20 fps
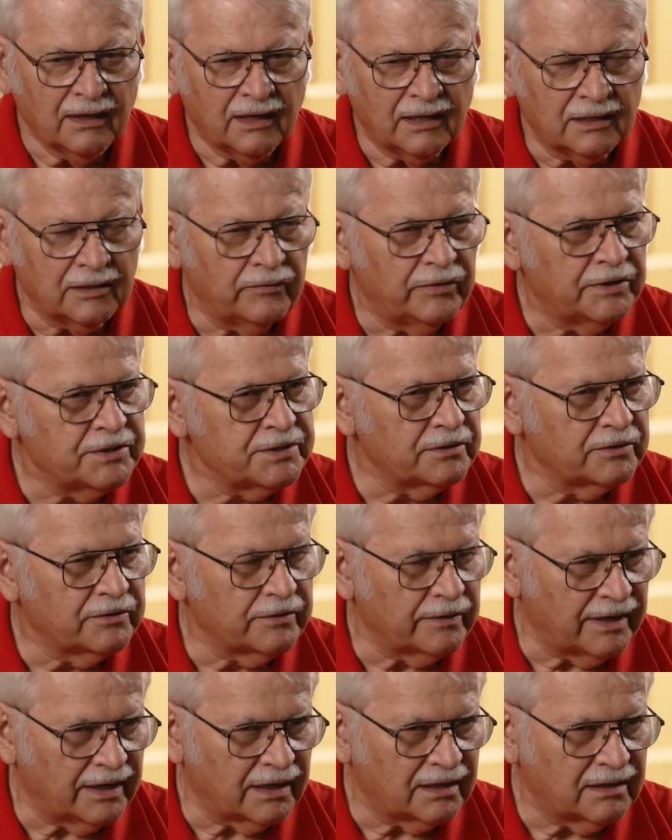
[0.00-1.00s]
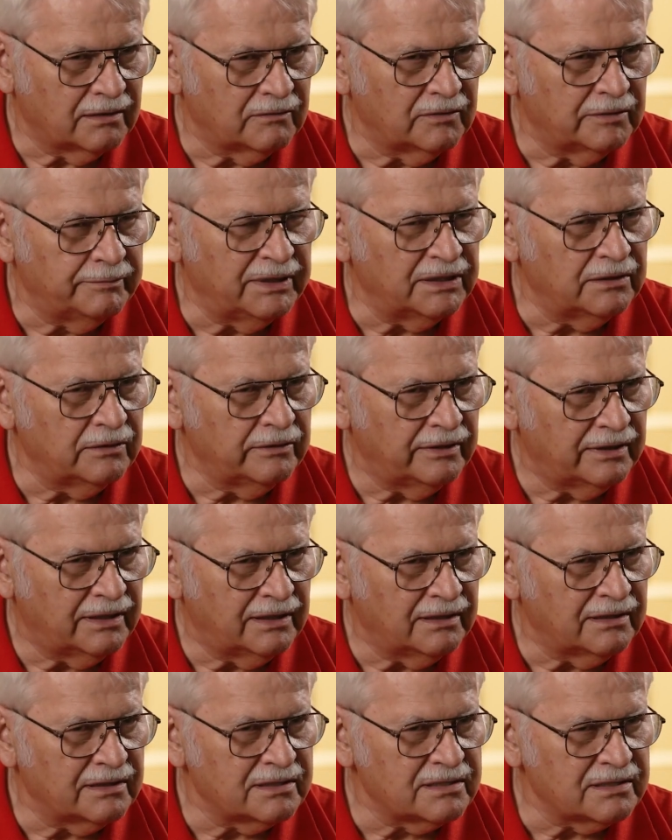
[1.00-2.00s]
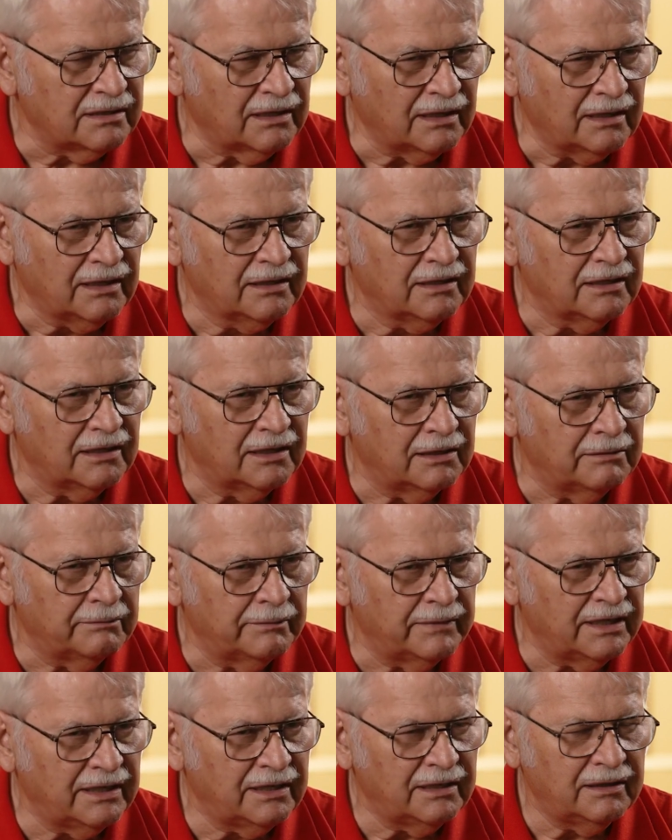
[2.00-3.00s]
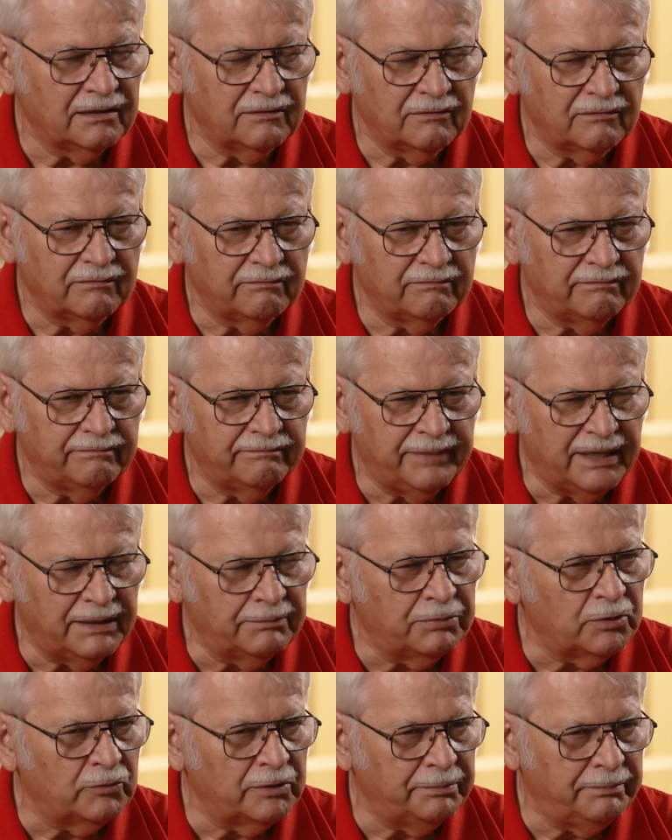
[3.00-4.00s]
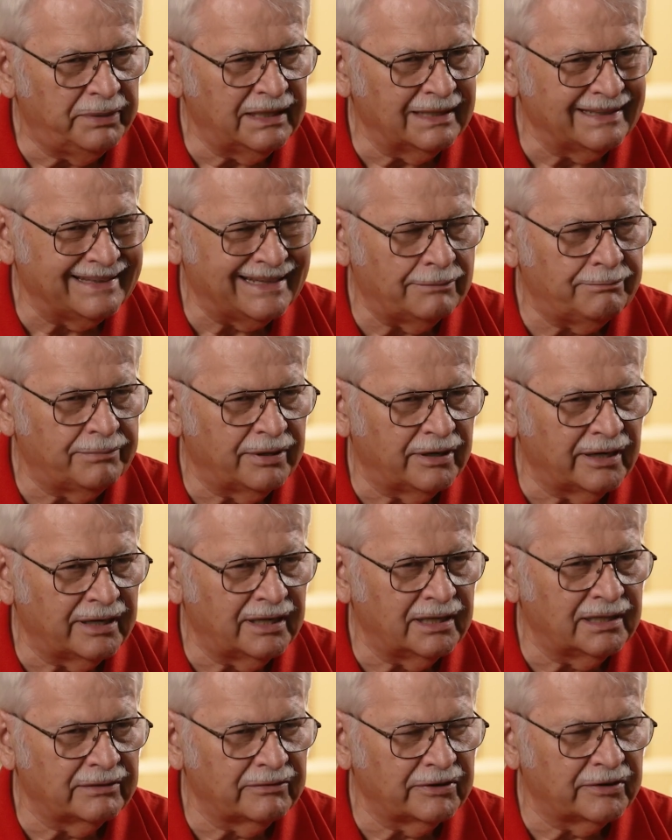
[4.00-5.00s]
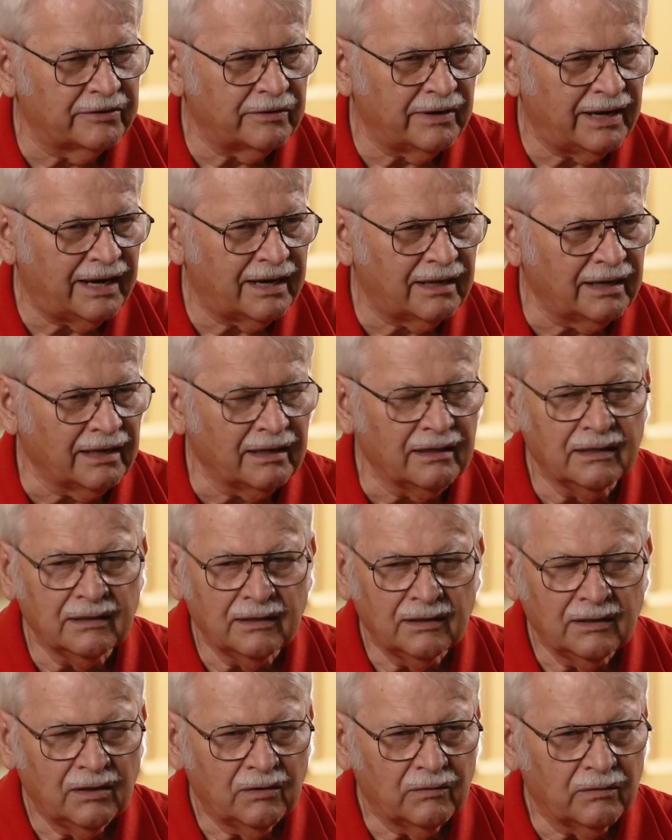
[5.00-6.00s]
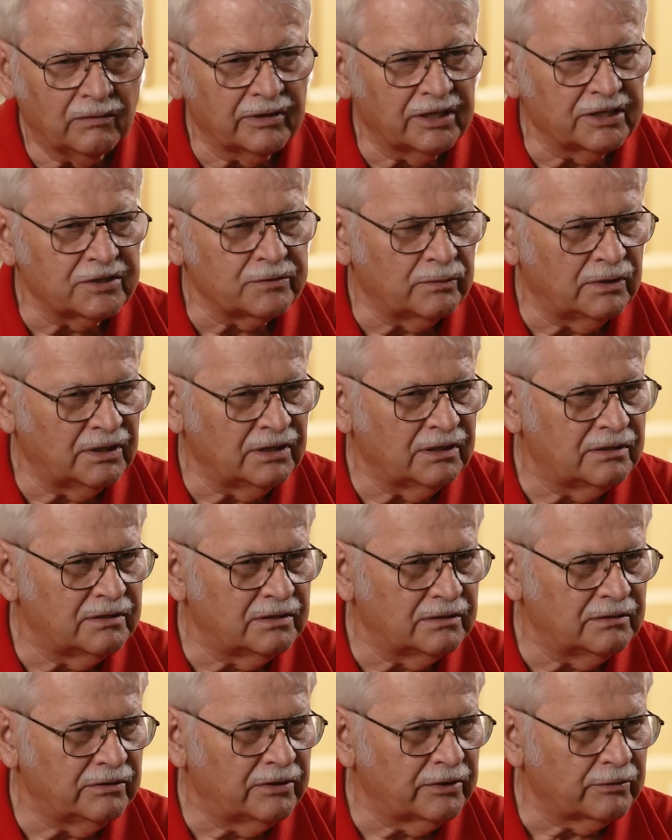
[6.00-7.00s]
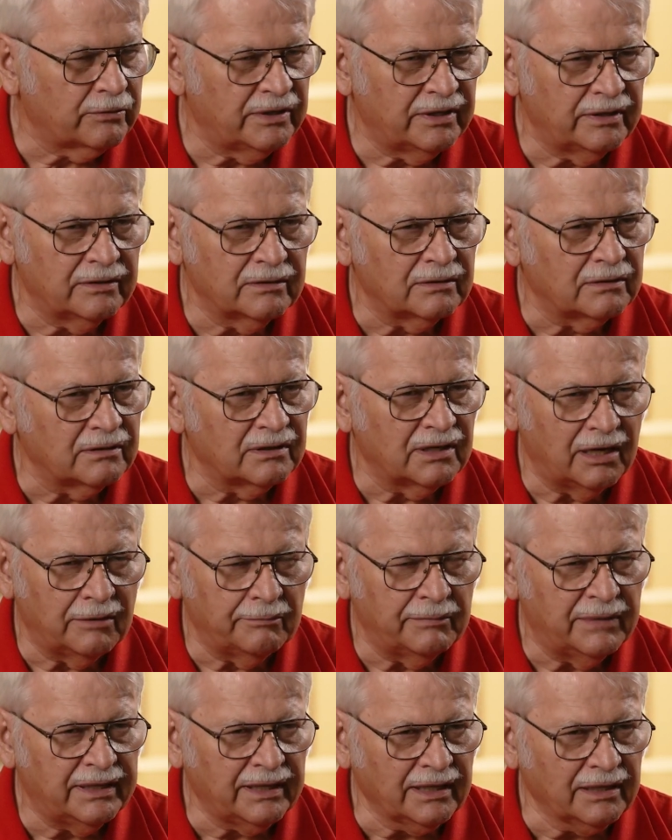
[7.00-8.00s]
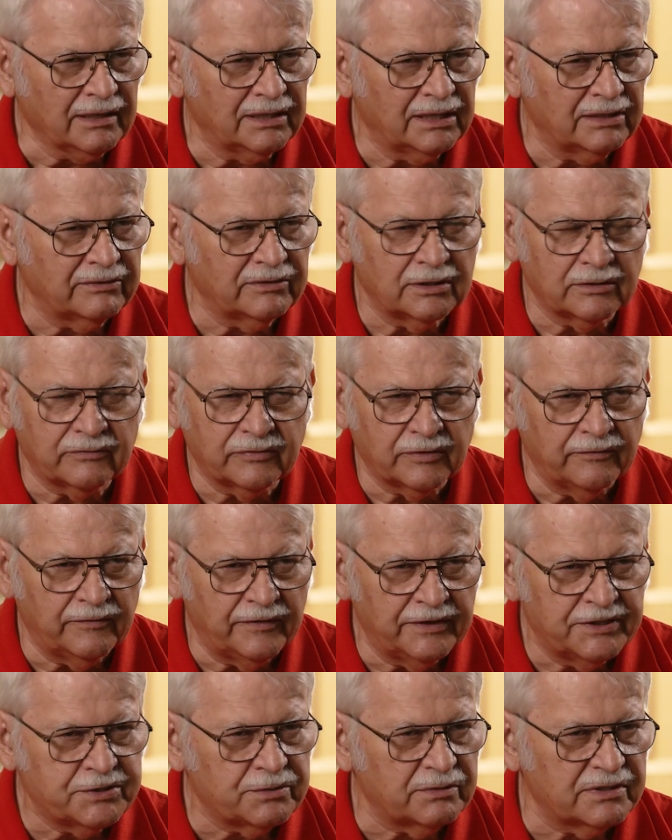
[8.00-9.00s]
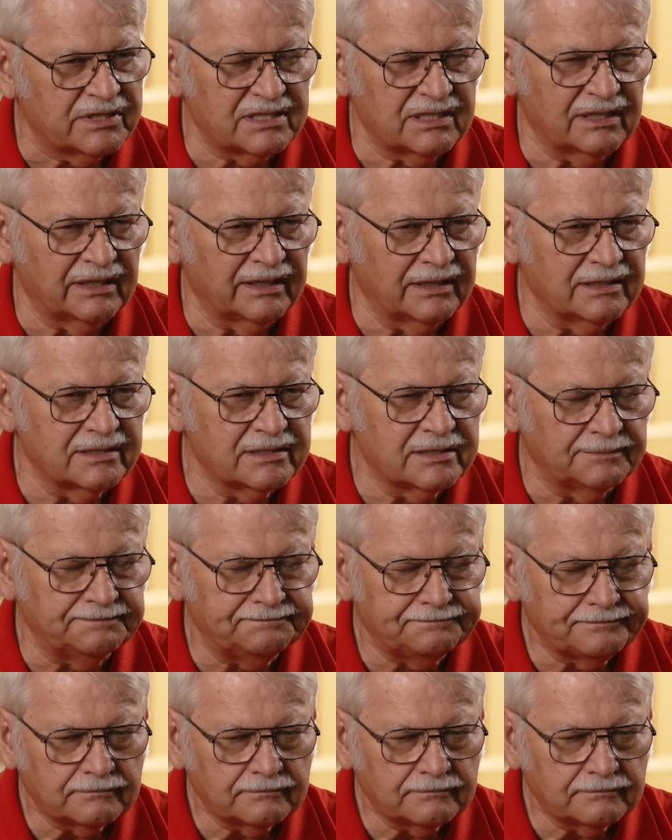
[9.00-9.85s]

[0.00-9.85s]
And the visual tracker would be looking to see how many people would be in that party they were tracking whether it's one, two, three, or how many. They look for visual signs.